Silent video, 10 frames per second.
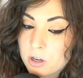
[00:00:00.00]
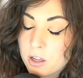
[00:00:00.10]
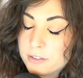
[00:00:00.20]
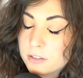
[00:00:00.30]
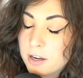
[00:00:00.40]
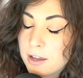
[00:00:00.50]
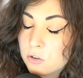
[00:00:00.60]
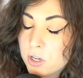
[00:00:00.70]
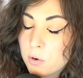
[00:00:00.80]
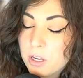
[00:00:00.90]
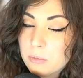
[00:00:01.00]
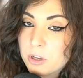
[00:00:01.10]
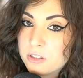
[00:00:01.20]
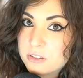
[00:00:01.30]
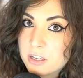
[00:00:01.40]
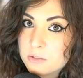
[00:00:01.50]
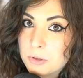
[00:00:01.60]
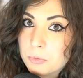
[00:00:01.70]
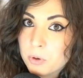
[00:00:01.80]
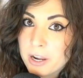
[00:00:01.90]
Like, I don't care what anybody says.
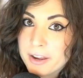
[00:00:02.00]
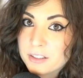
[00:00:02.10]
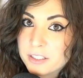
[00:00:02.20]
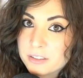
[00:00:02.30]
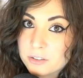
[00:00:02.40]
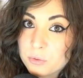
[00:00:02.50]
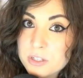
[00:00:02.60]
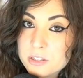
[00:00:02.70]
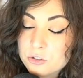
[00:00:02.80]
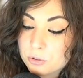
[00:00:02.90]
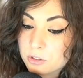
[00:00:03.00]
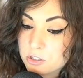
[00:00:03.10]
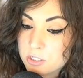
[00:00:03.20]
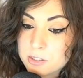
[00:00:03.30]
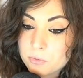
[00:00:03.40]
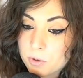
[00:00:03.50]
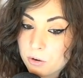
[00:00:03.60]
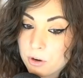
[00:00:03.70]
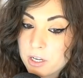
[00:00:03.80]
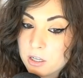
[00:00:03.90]
People want to act like the recent trilogy isn't
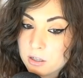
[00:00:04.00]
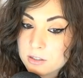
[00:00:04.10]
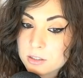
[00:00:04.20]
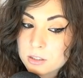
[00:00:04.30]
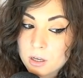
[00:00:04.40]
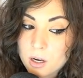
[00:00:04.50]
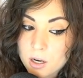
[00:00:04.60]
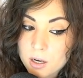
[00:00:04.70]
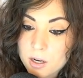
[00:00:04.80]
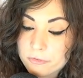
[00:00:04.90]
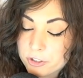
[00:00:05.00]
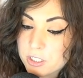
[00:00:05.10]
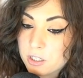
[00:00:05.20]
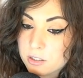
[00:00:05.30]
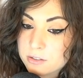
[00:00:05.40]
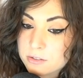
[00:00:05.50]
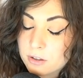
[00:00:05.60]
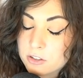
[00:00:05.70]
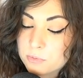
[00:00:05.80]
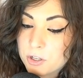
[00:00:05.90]
woke. It is. It freaking is.
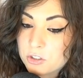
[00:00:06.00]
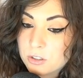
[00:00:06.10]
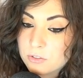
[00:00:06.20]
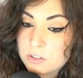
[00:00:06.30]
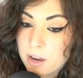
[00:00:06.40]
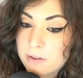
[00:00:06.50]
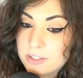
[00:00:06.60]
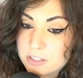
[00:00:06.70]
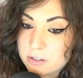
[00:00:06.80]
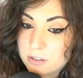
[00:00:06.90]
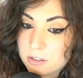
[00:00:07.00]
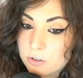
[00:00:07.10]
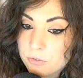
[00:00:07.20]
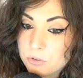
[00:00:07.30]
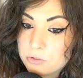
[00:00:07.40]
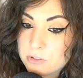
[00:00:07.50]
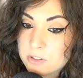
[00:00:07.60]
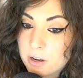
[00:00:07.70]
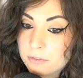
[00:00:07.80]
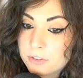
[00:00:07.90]
Especially if you dive into the interviews and
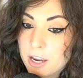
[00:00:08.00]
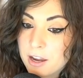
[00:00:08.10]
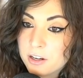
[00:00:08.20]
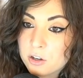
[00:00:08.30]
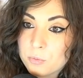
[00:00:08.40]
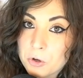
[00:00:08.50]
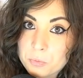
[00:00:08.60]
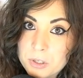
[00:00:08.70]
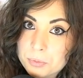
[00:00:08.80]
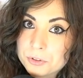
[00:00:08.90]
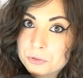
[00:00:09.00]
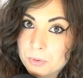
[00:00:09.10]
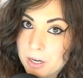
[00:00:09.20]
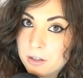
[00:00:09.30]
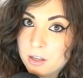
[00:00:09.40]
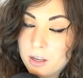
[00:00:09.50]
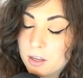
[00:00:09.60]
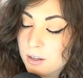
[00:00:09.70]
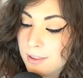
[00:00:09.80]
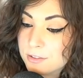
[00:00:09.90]
stuff. They hired woke people to write it,
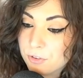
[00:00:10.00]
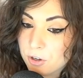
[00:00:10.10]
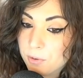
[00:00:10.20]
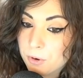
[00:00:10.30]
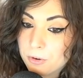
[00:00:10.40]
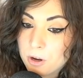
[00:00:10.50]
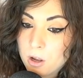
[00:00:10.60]
and it's very woke.